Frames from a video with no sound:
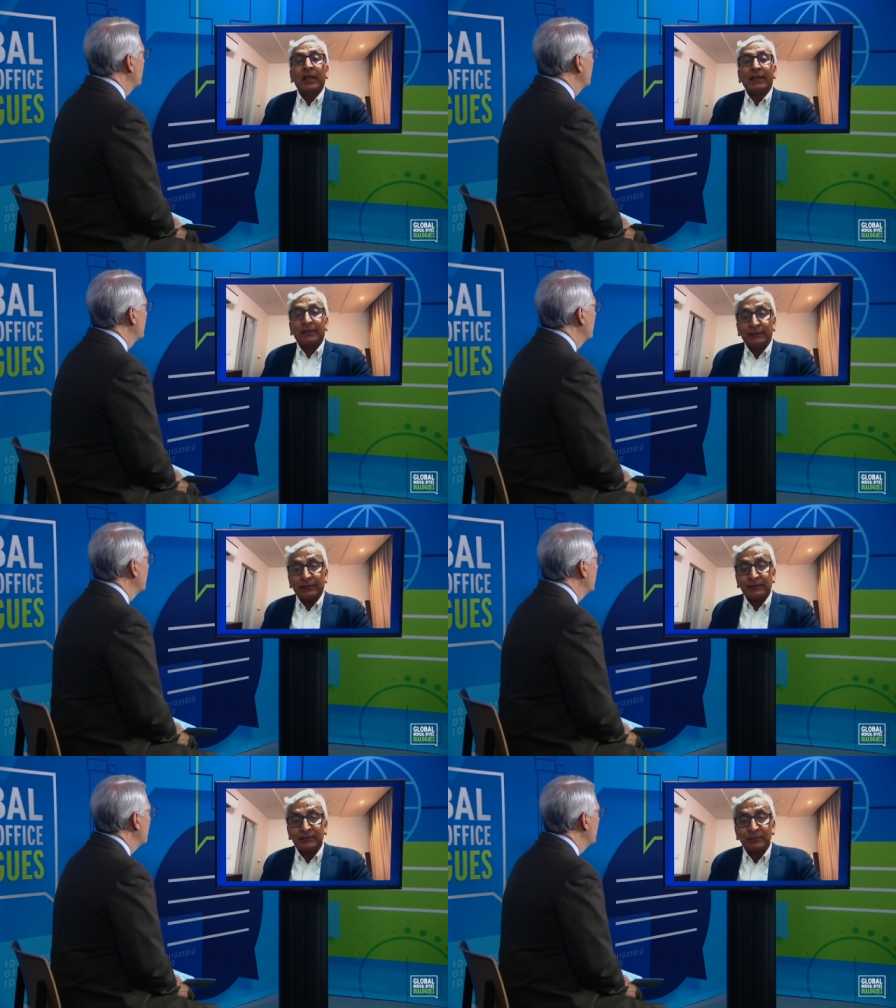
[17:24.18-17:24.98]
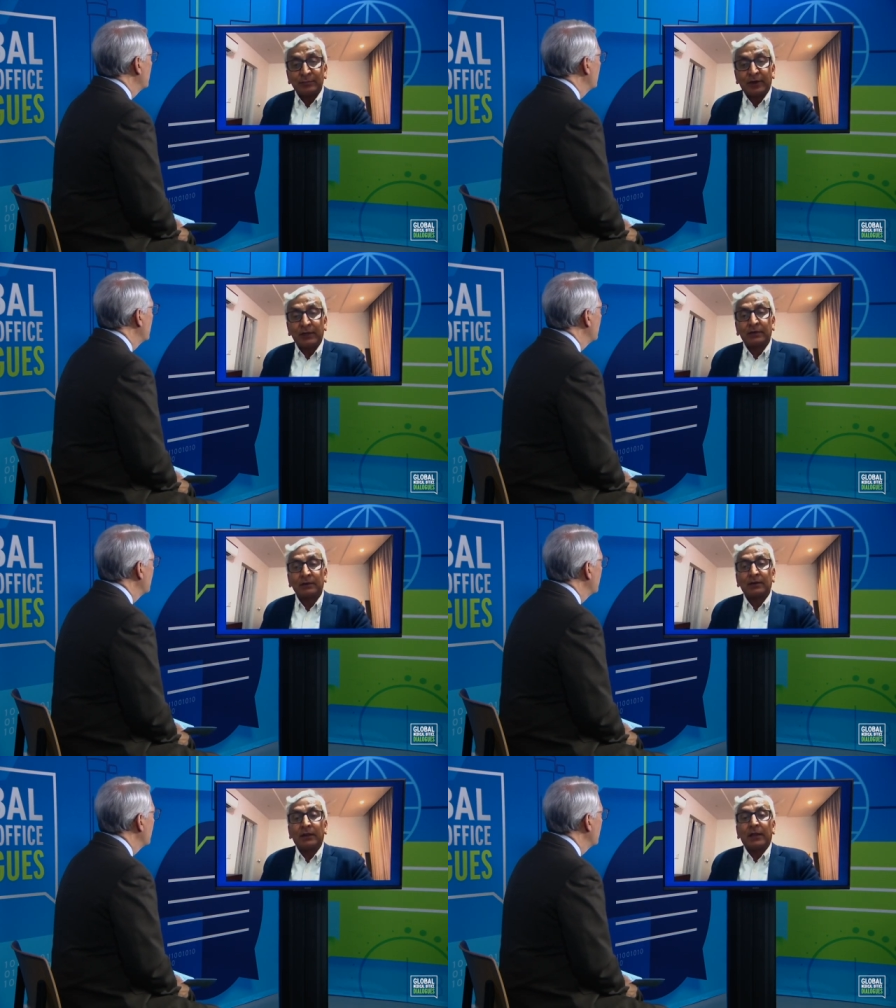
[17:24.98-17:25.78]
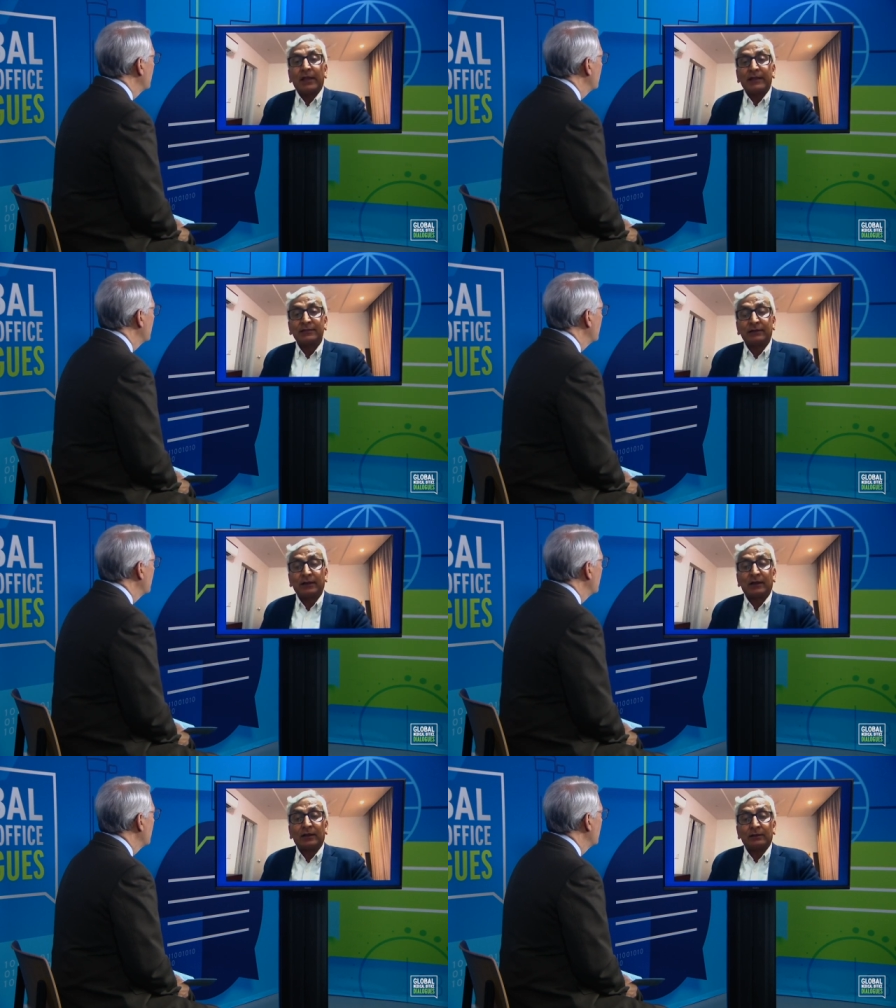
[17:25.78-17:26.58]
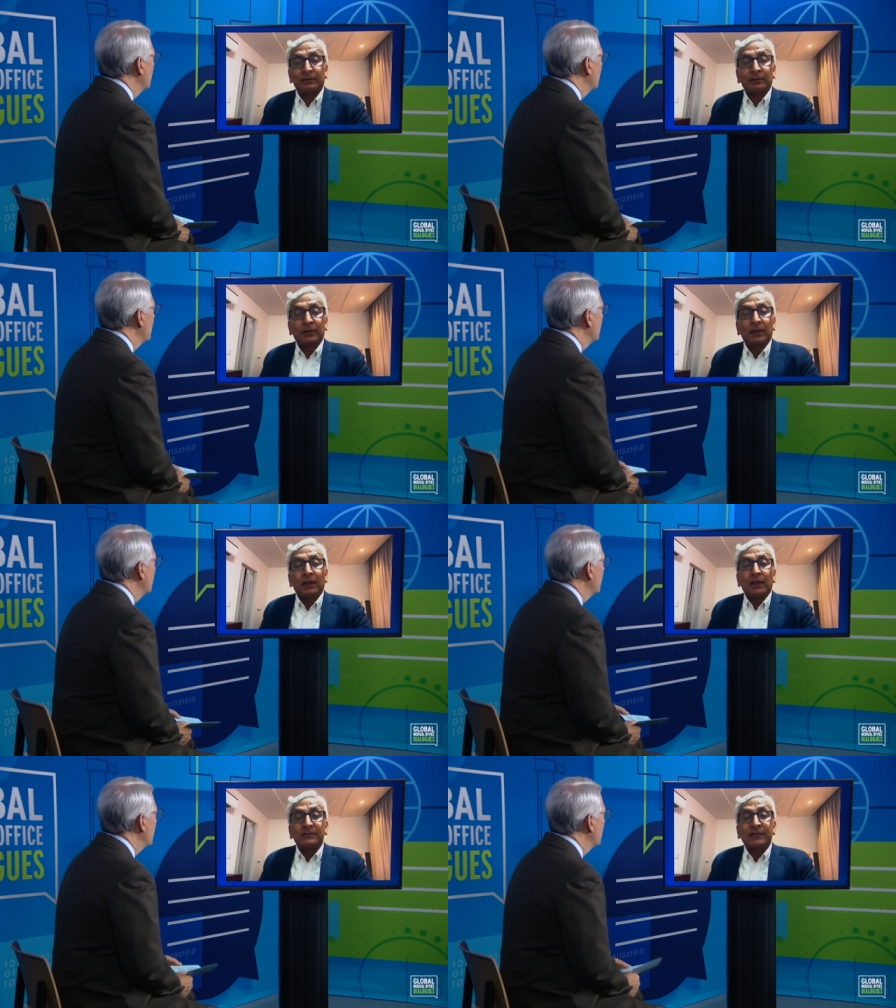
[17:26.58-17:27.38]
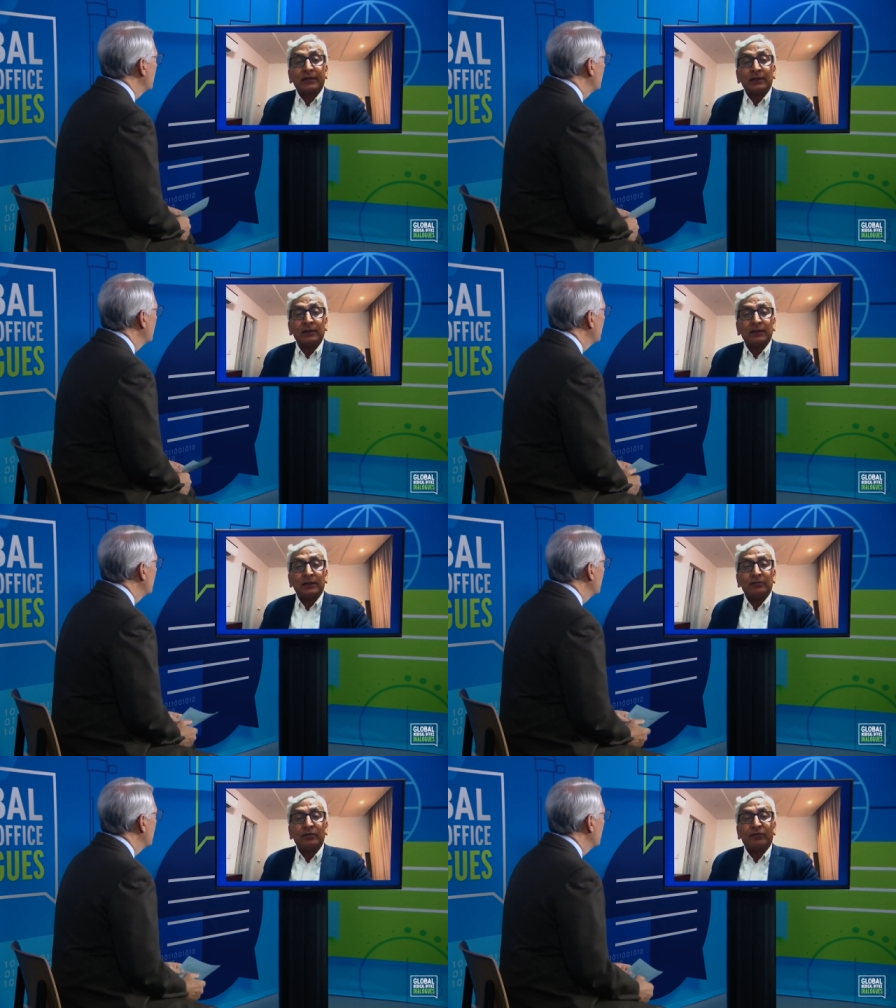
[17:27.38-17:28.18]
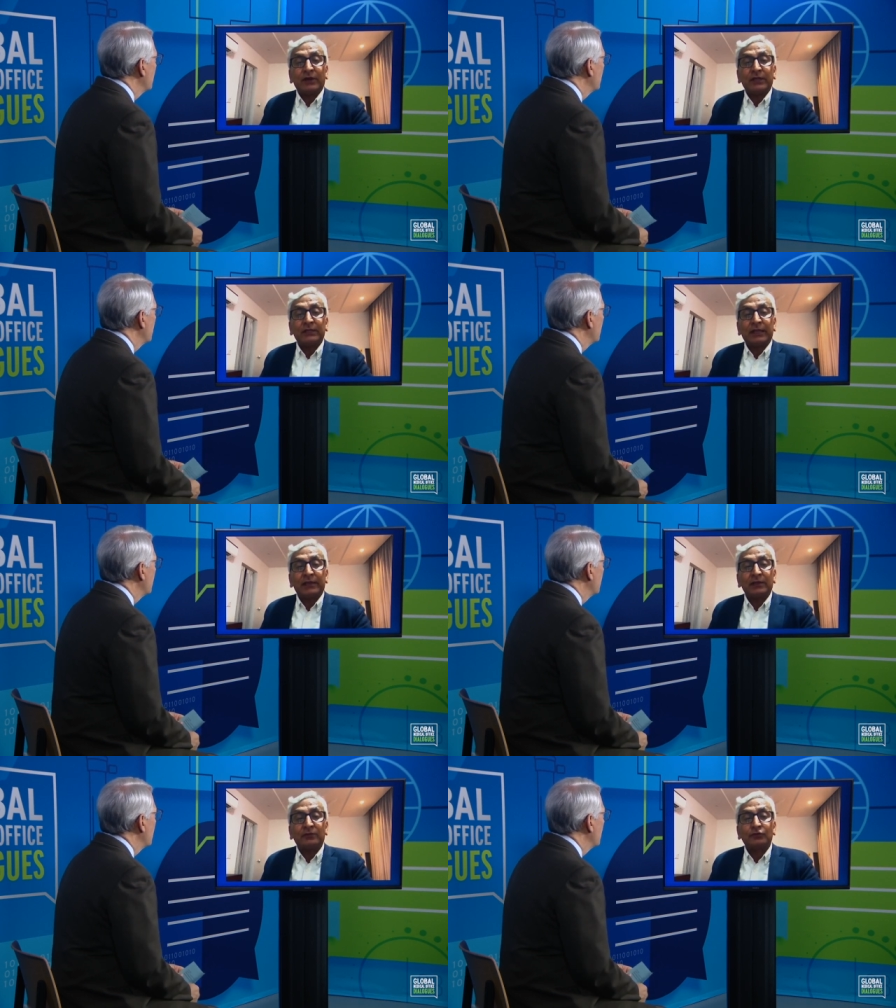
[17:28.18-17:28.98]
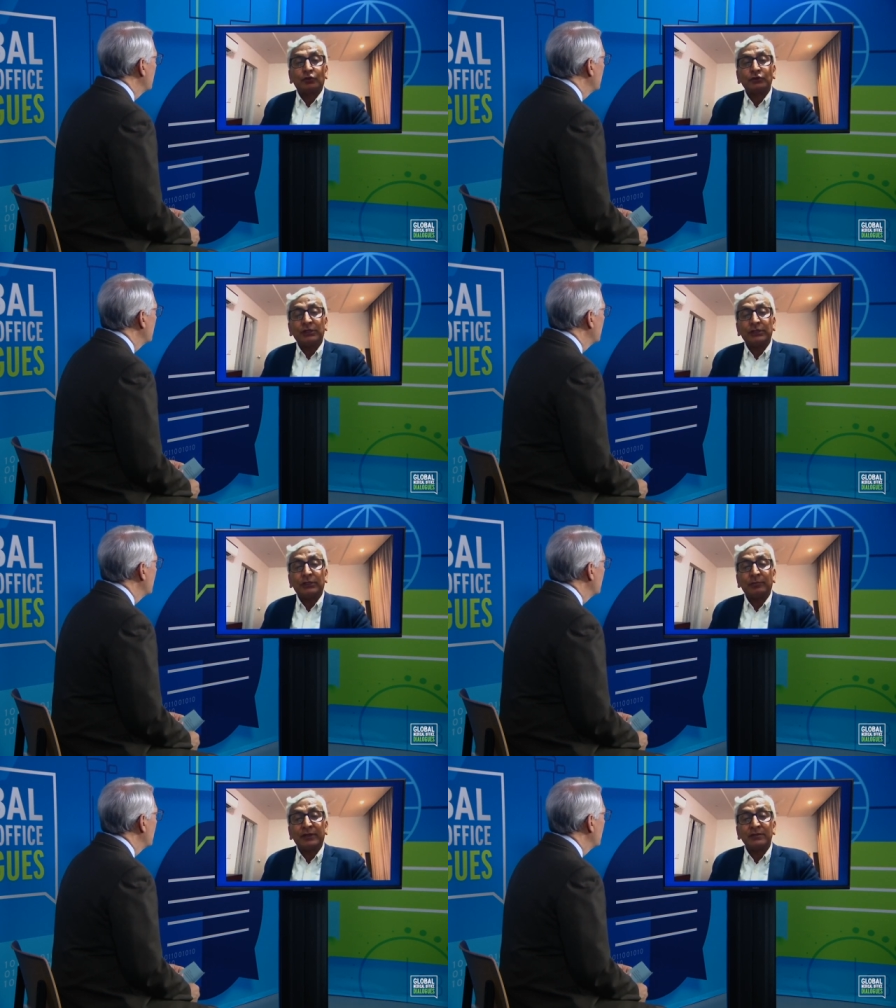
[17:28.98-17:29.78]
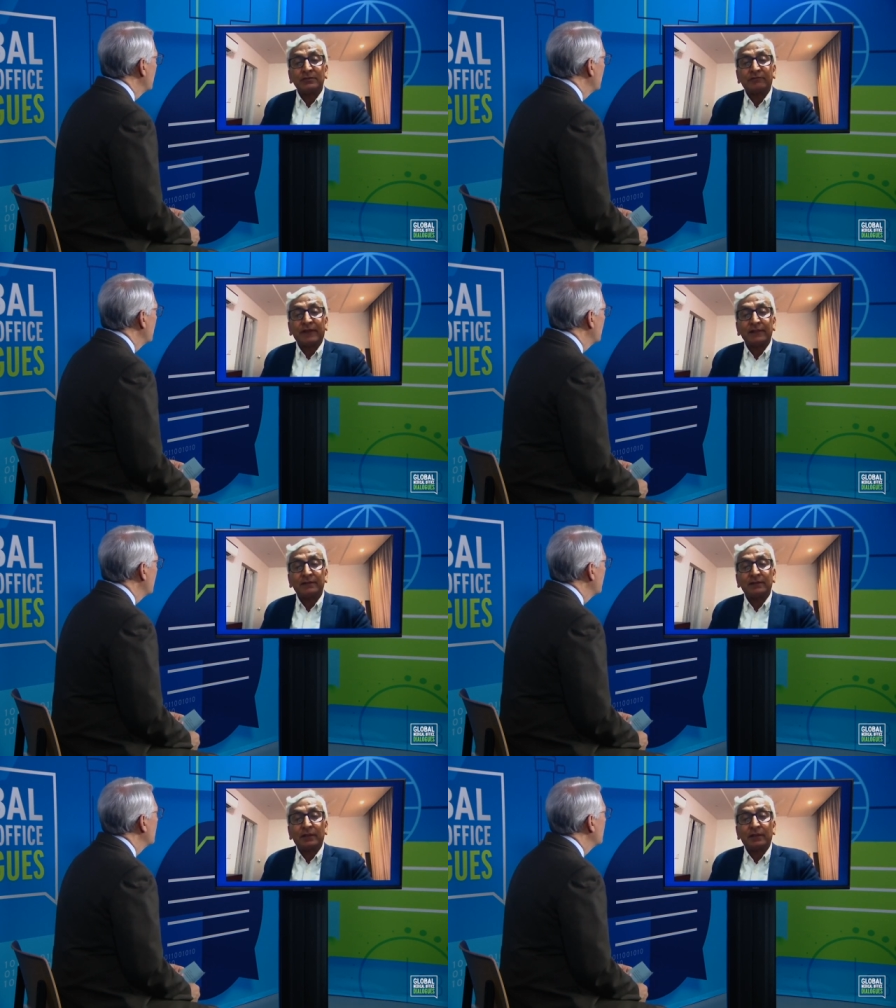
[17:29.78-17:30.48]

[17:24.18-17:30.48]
kidney disease burden, etc. Secondly, we work in the area of social determinants of health,